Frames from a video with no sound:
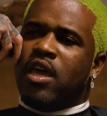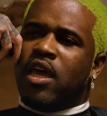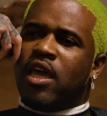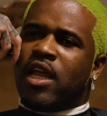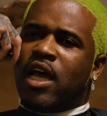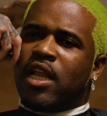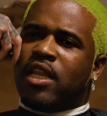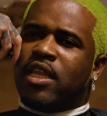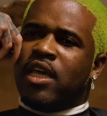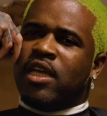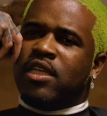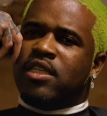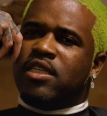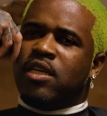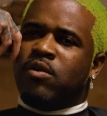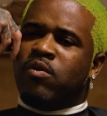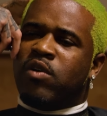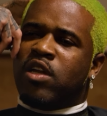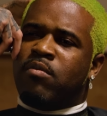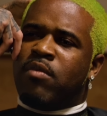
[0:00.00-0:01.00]
And I did
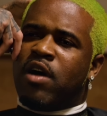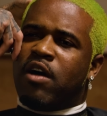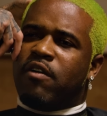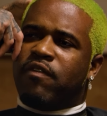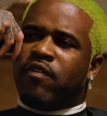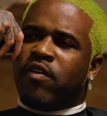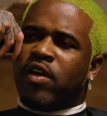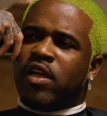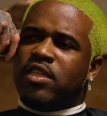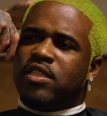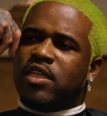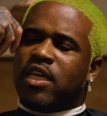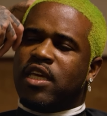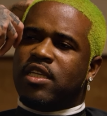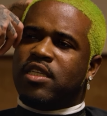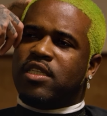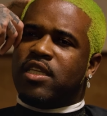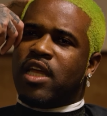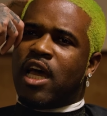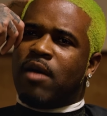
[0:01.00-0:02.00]
see one of my friends
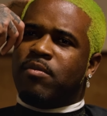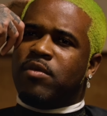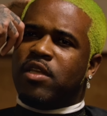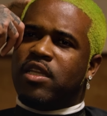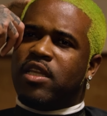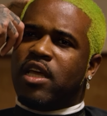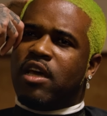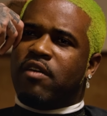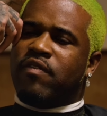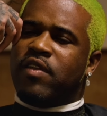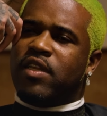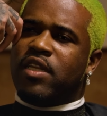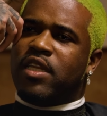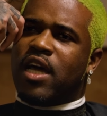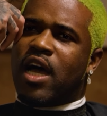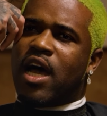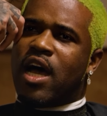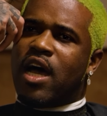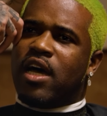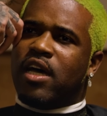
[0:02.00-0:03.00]
get stabbed to death and
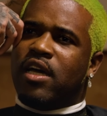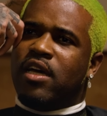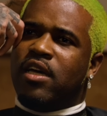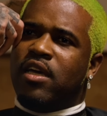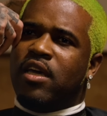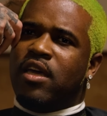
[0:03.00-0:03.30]
die,